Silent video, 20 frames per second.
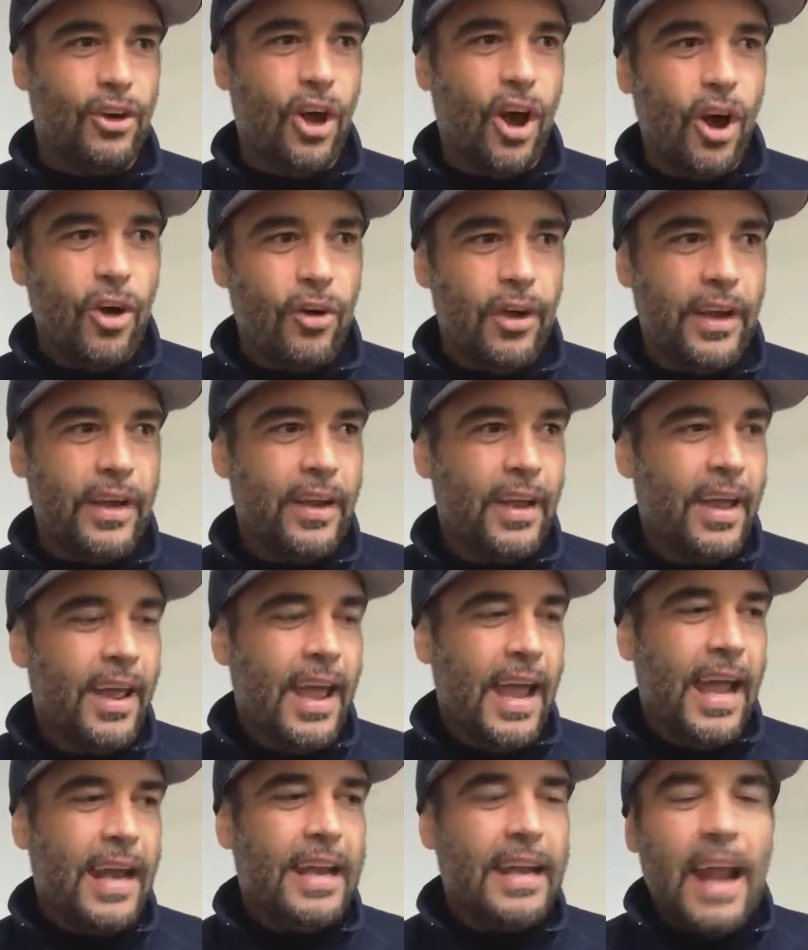You know, and
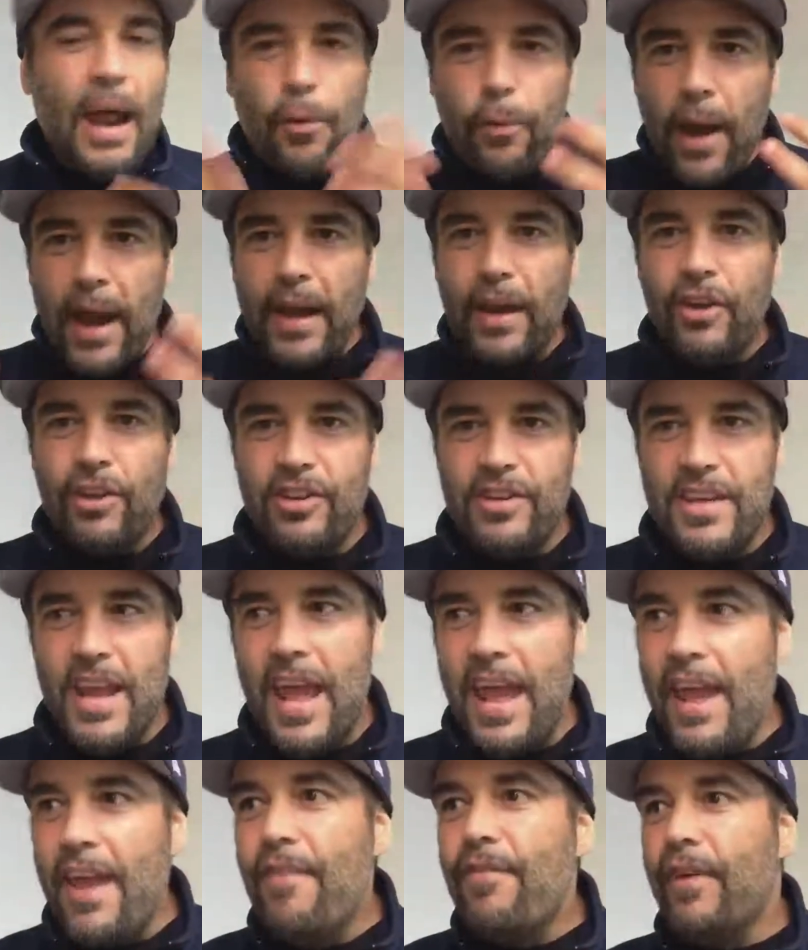and then I ran on to
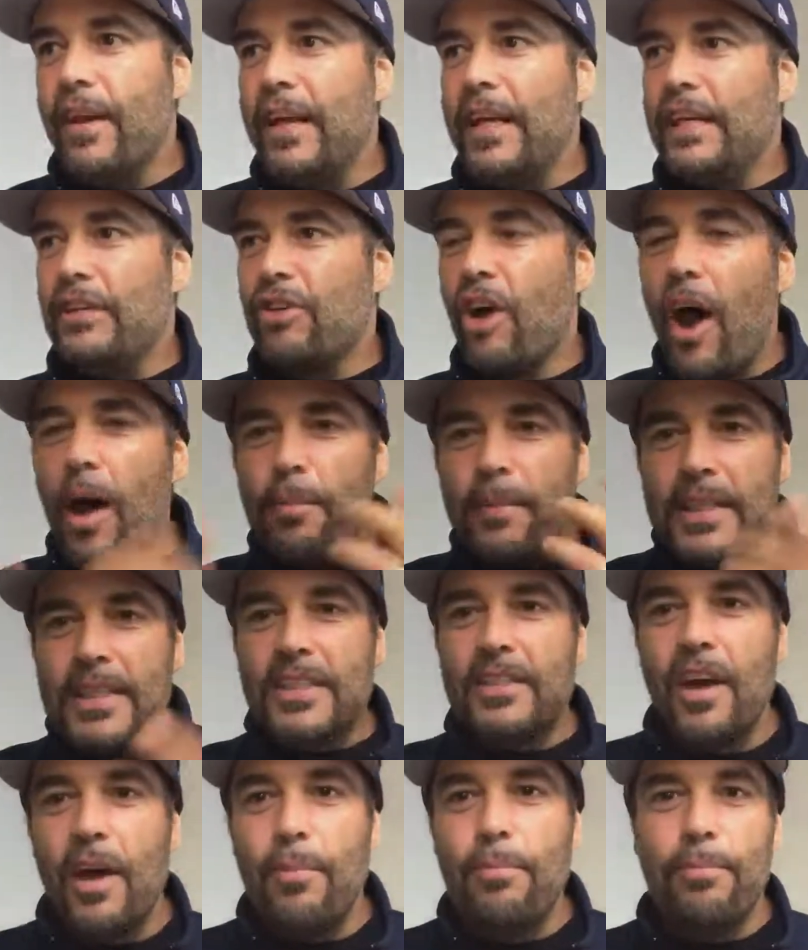Dave, and he taught
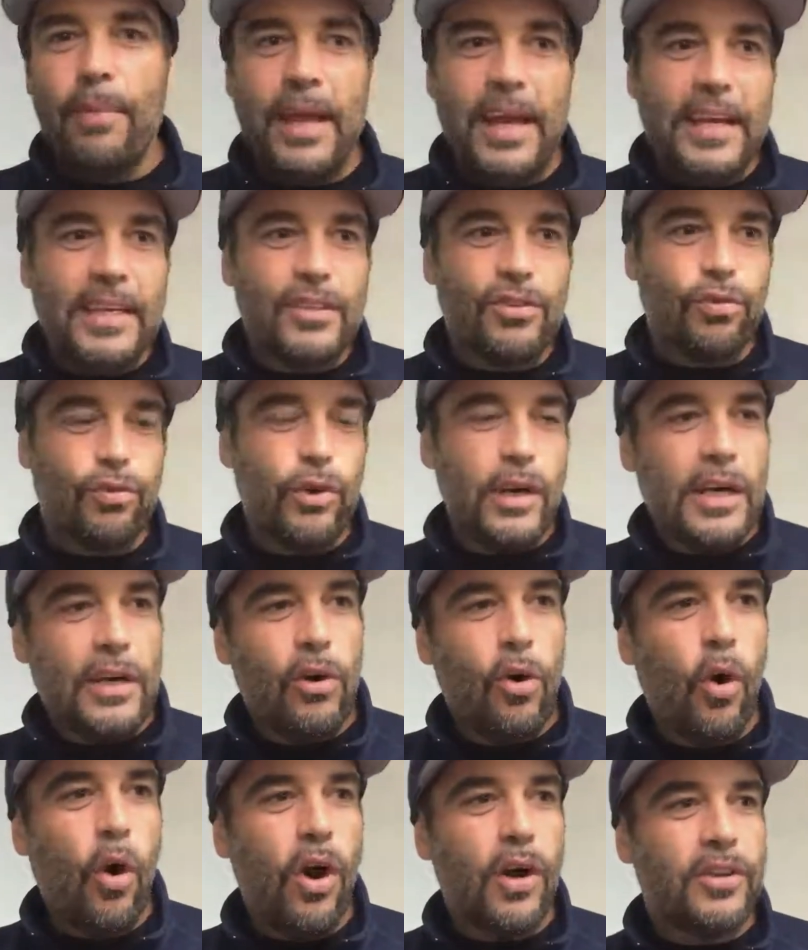me something in his free
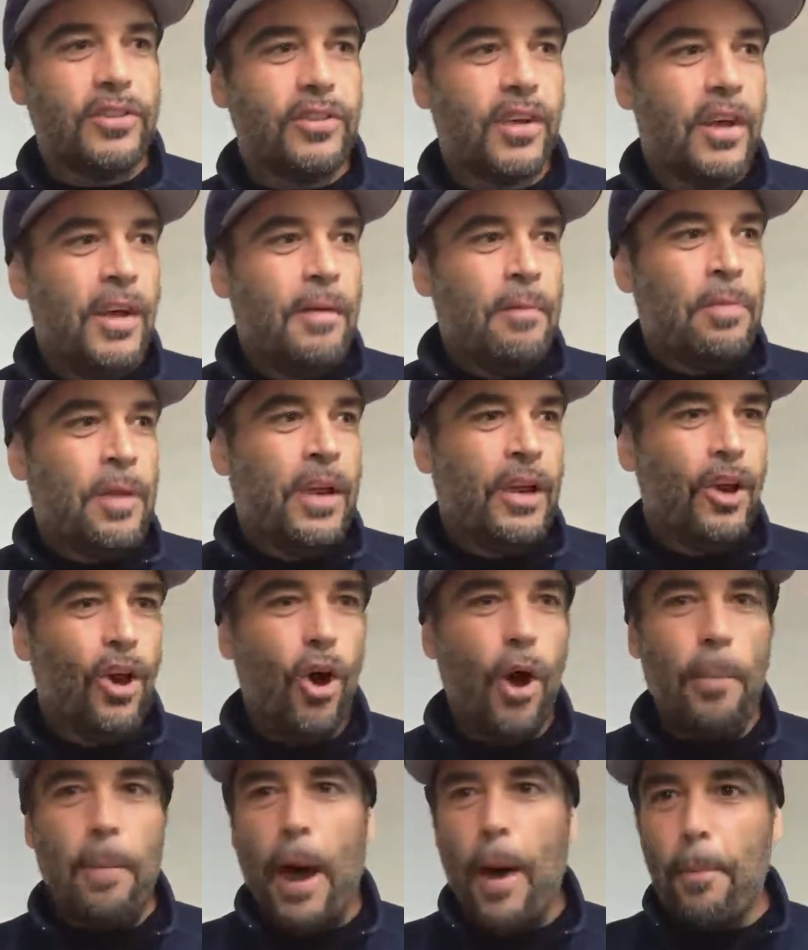course, you
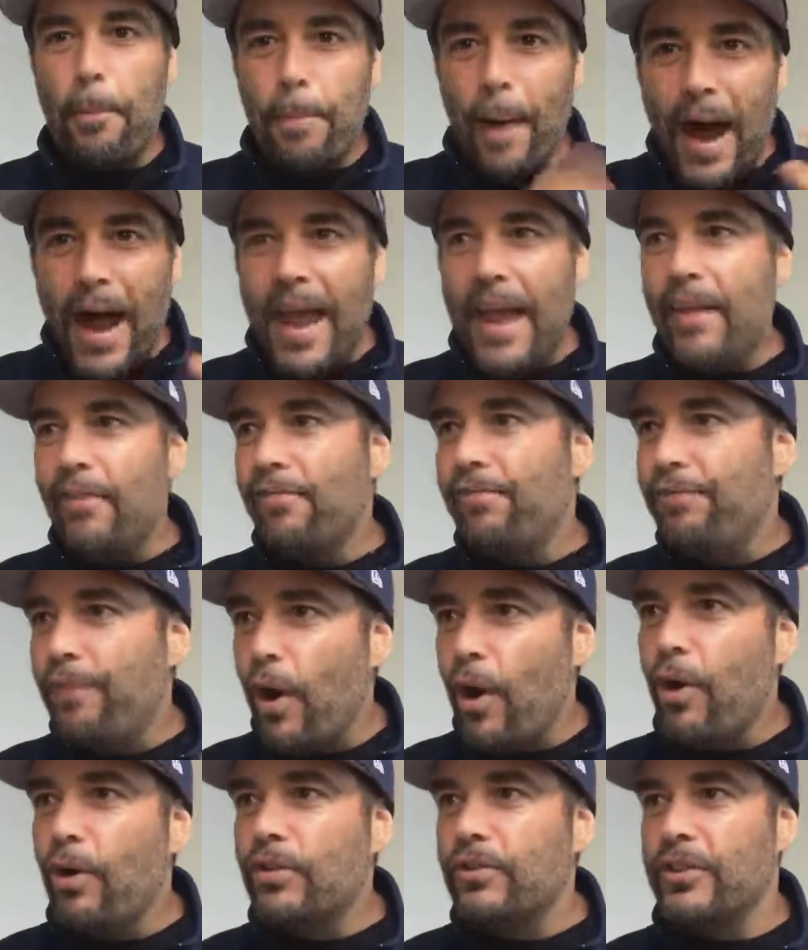know, about buying
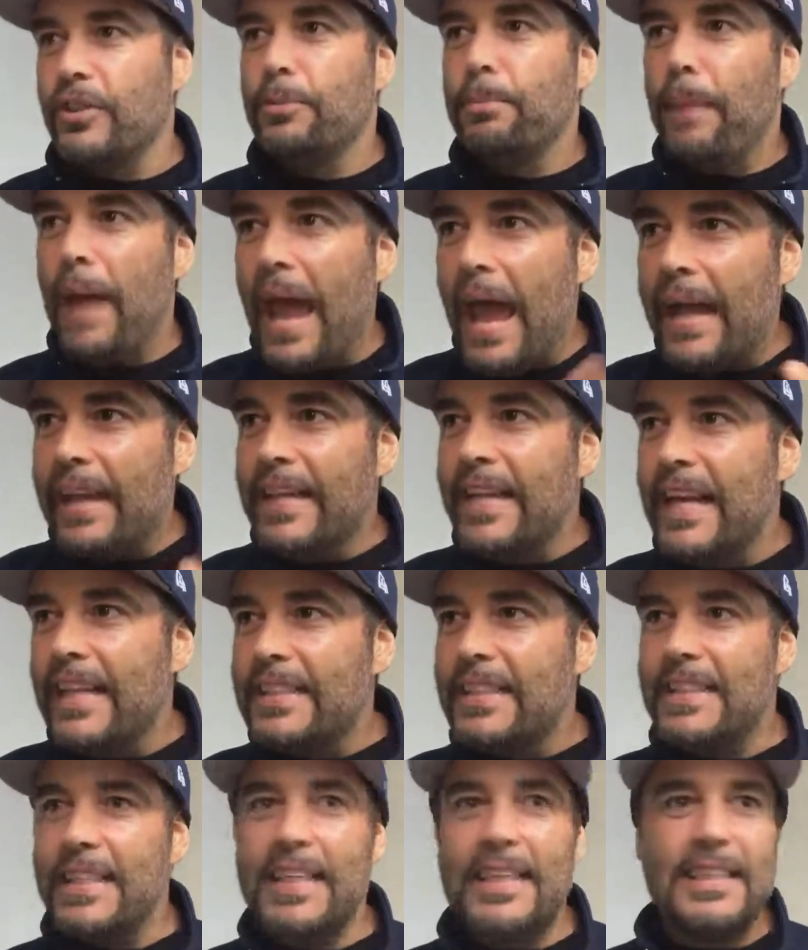phones as bad E
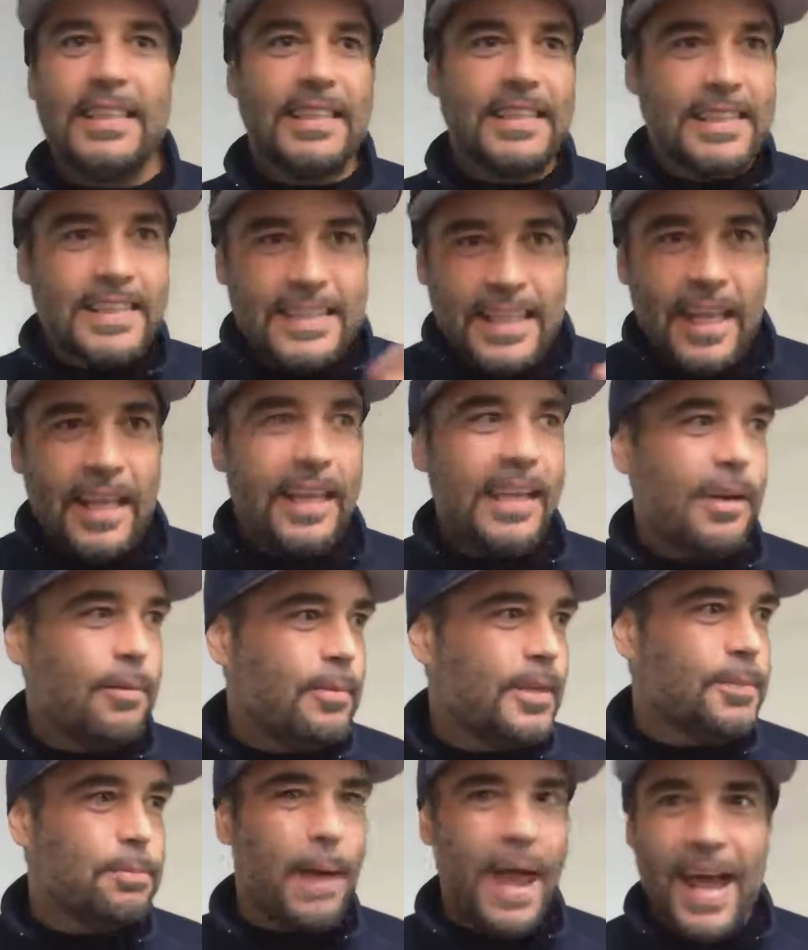S Ns and selling
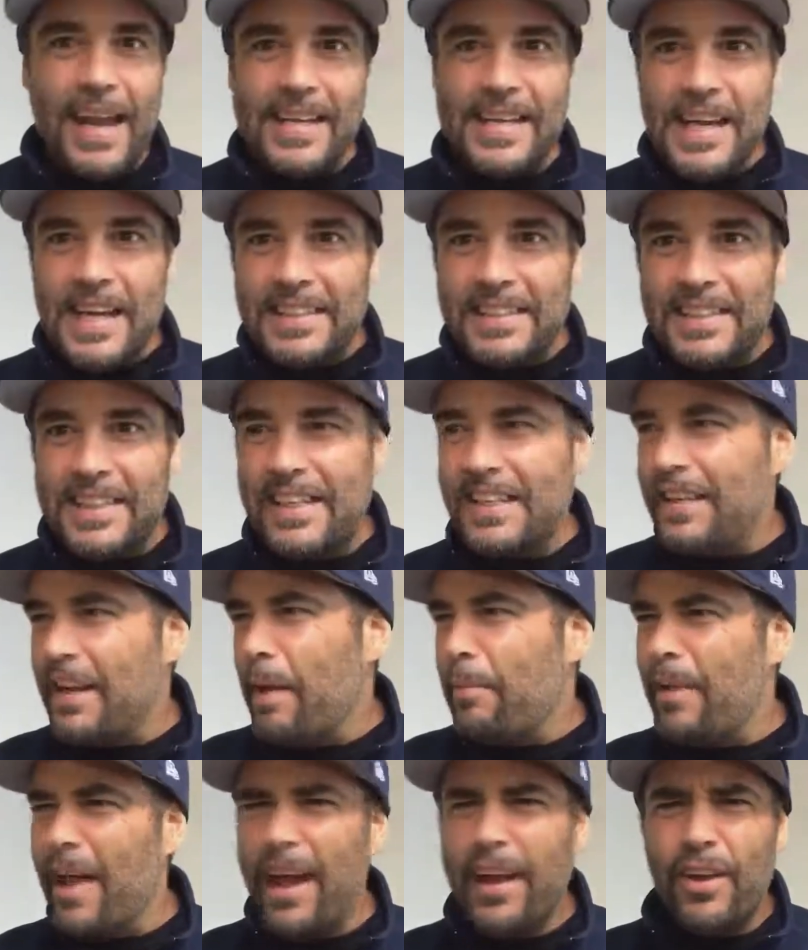them as bad bad E S N,
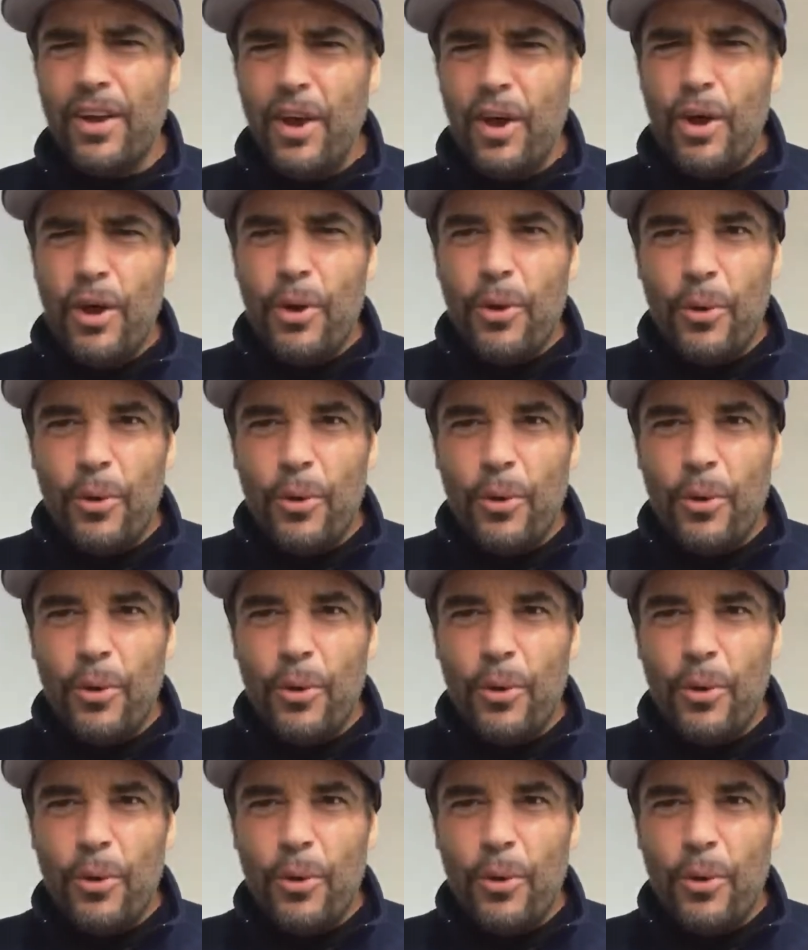and I'm like,